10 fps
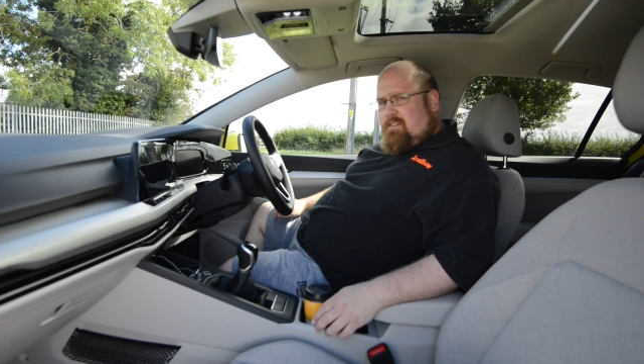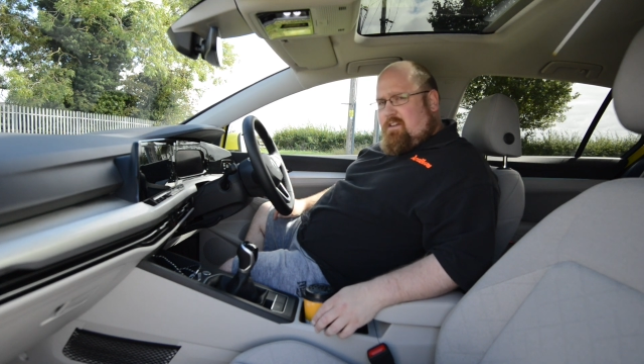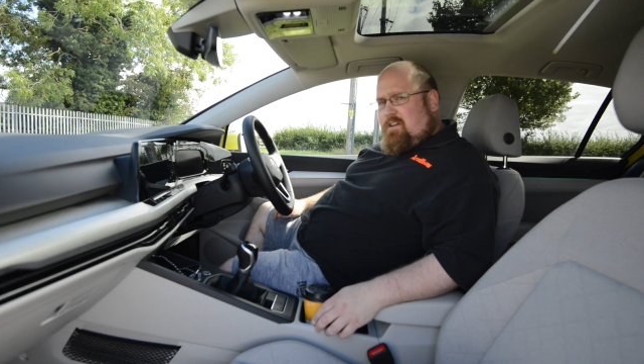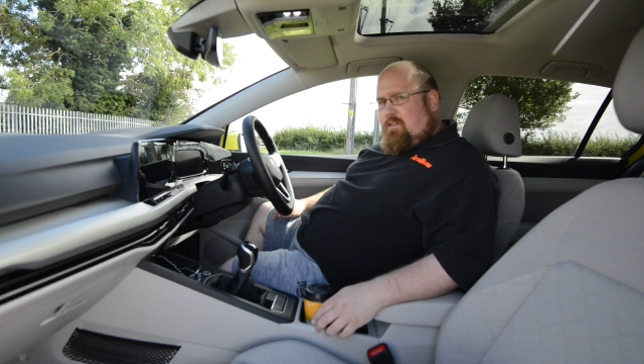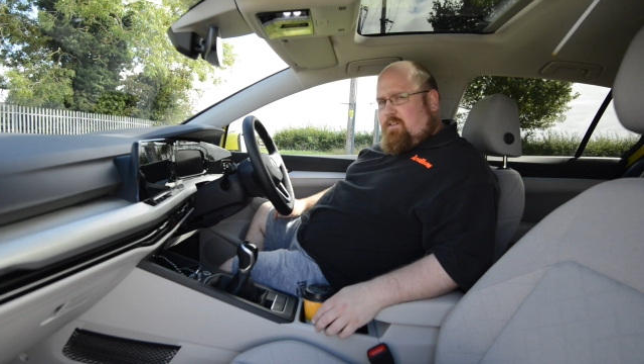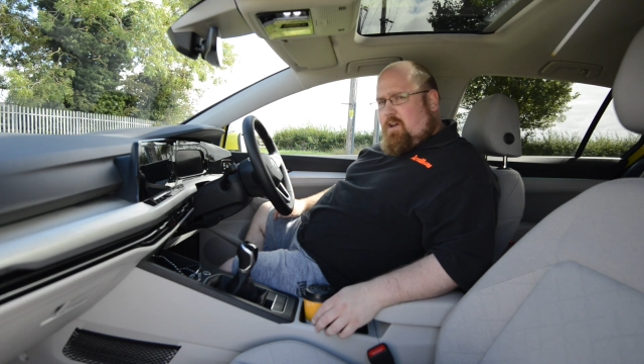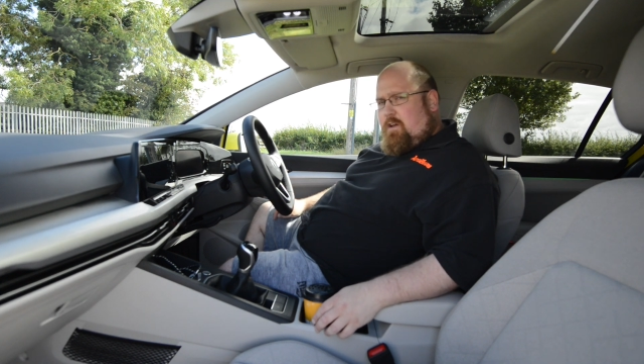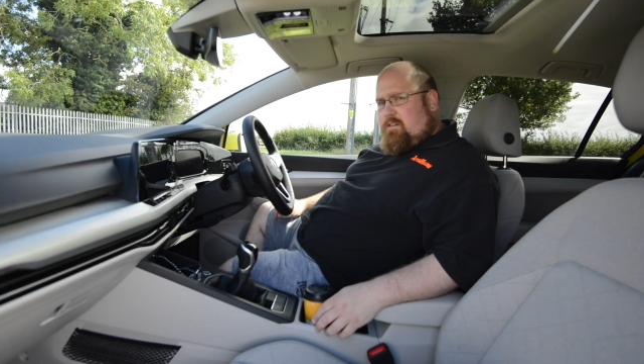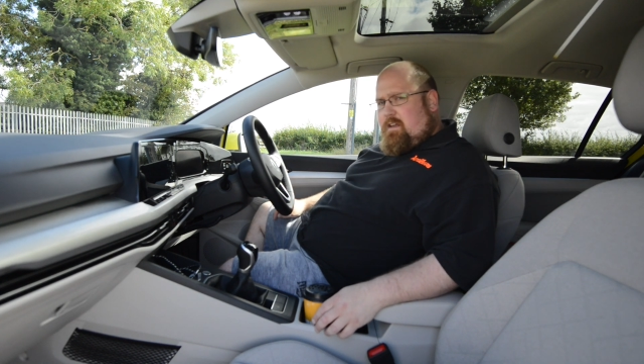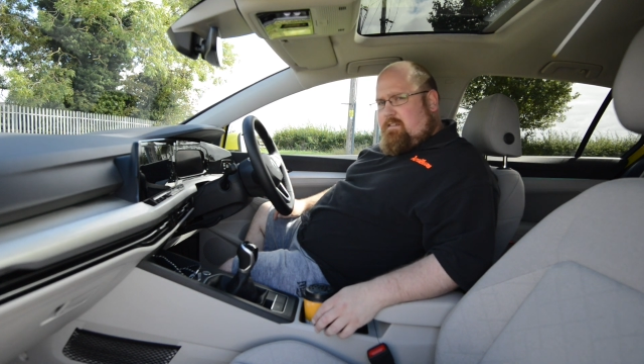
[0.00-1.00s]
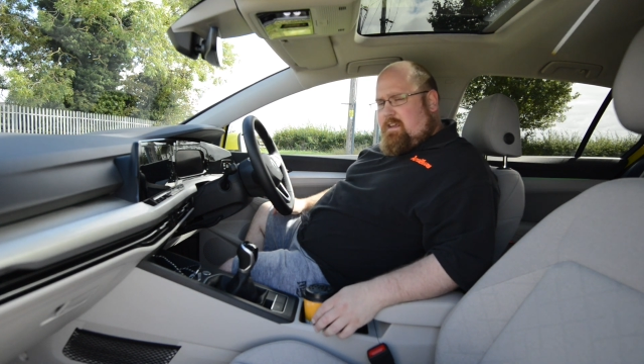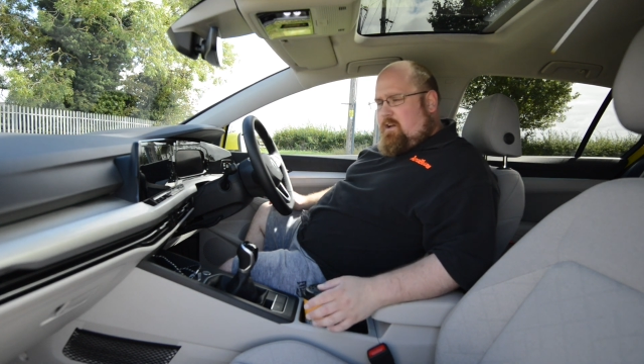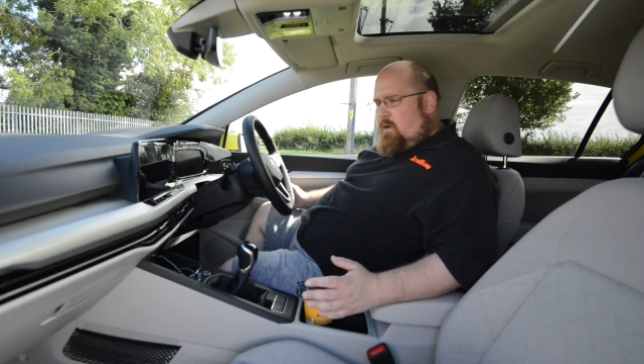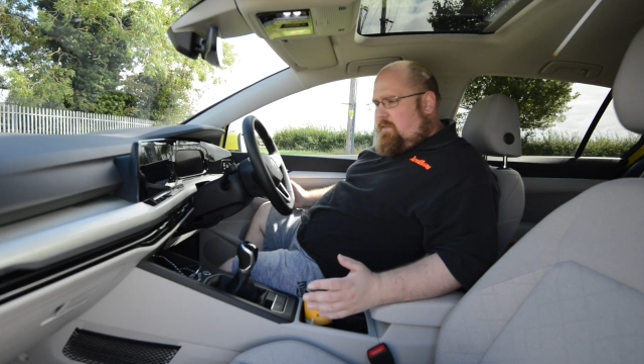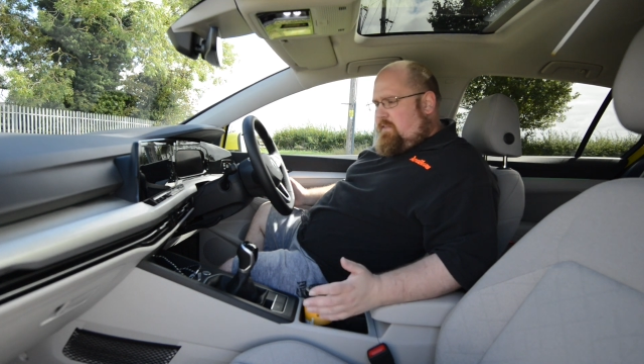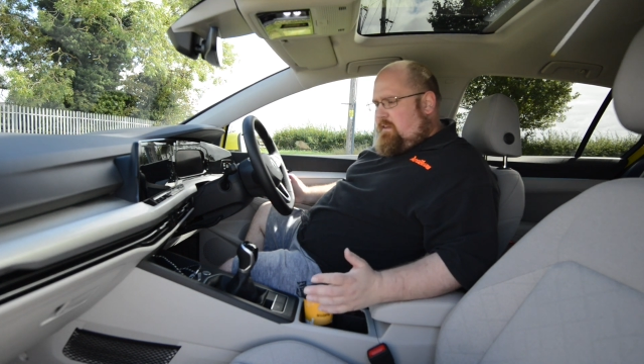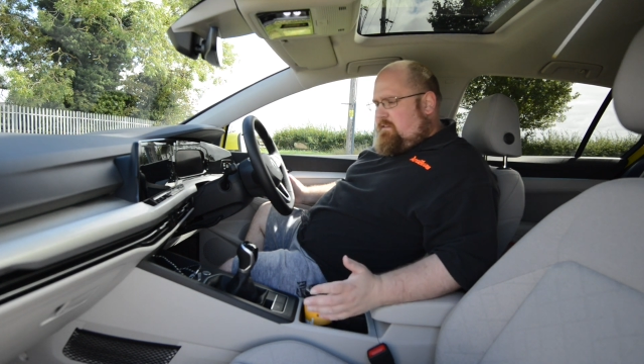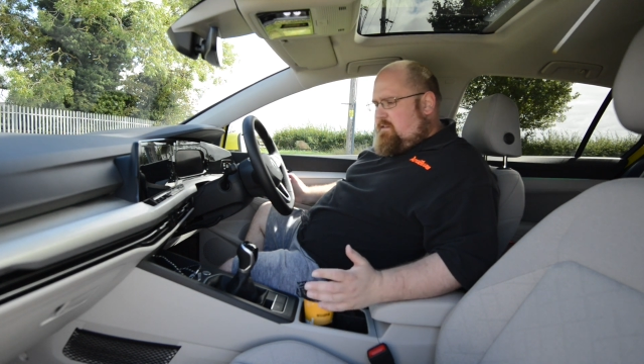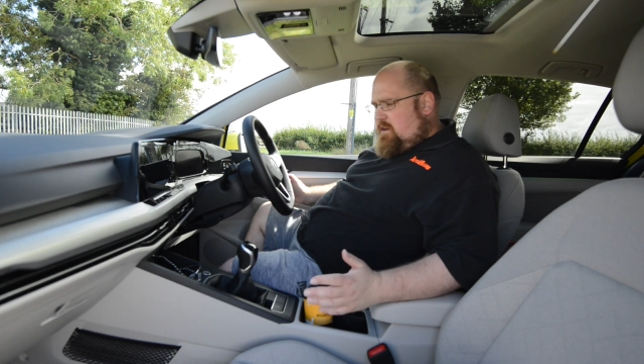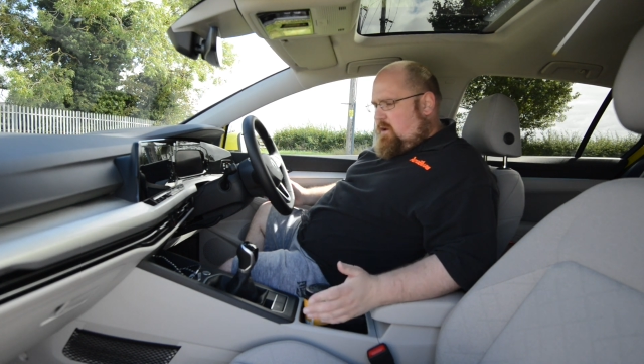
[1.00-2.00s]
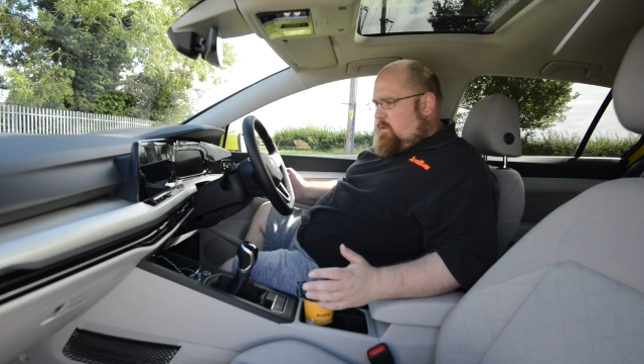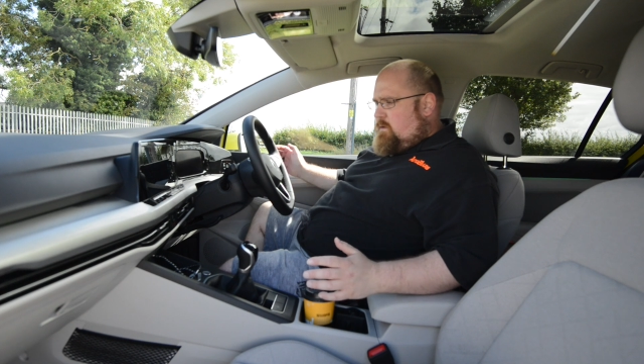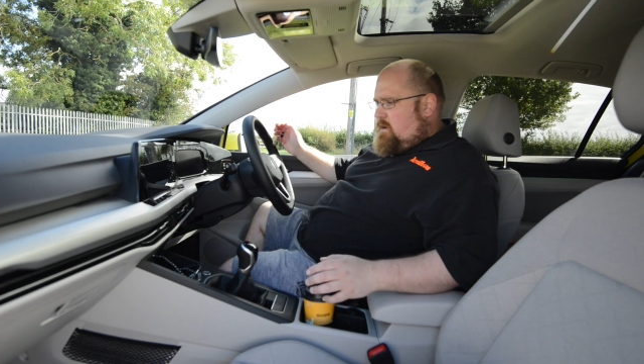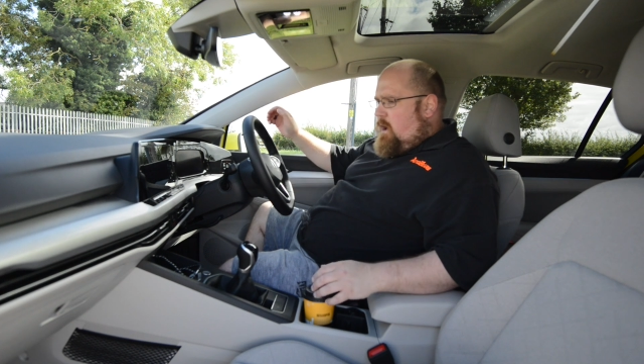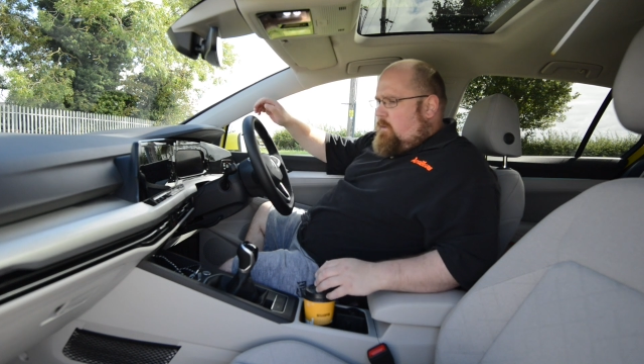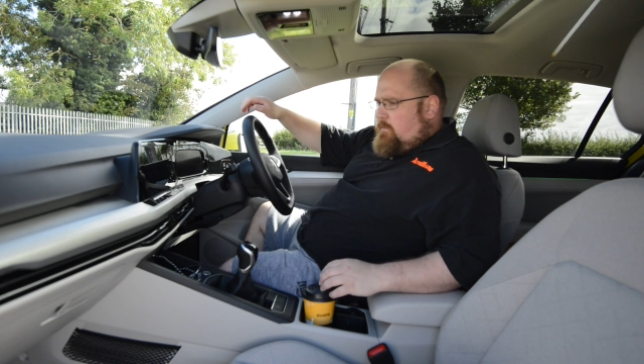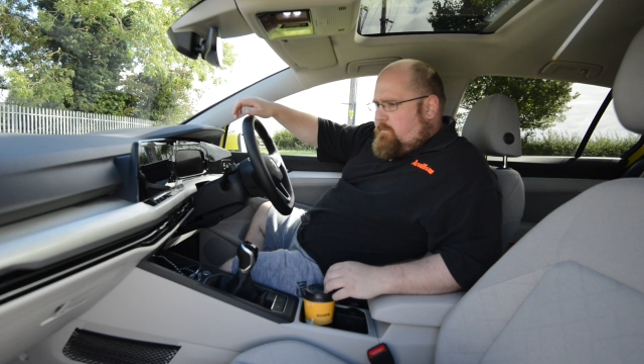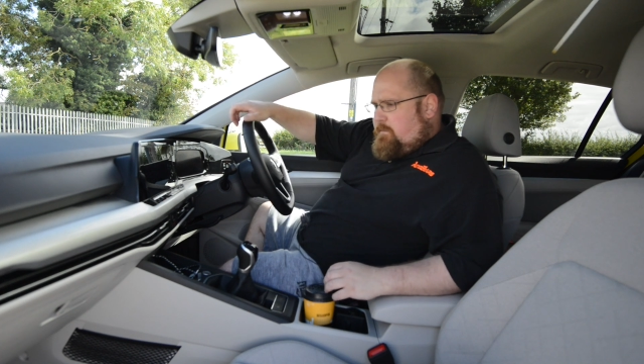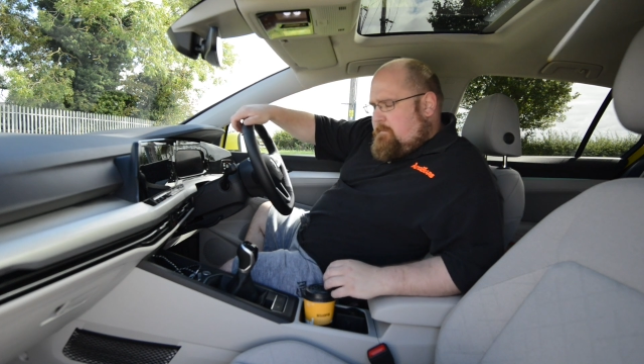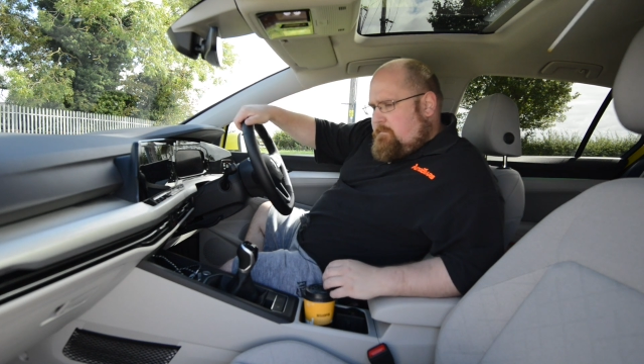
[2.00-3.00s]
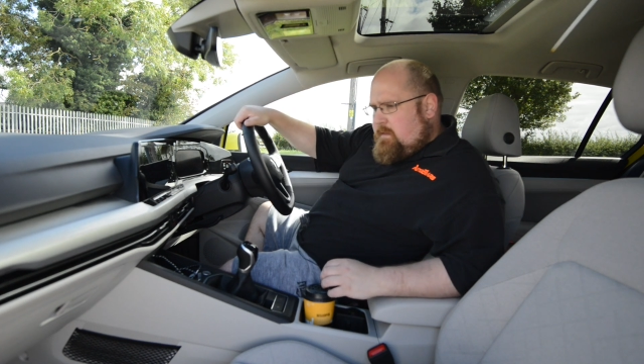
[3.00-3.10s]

sign of cost cutting on this new Golf.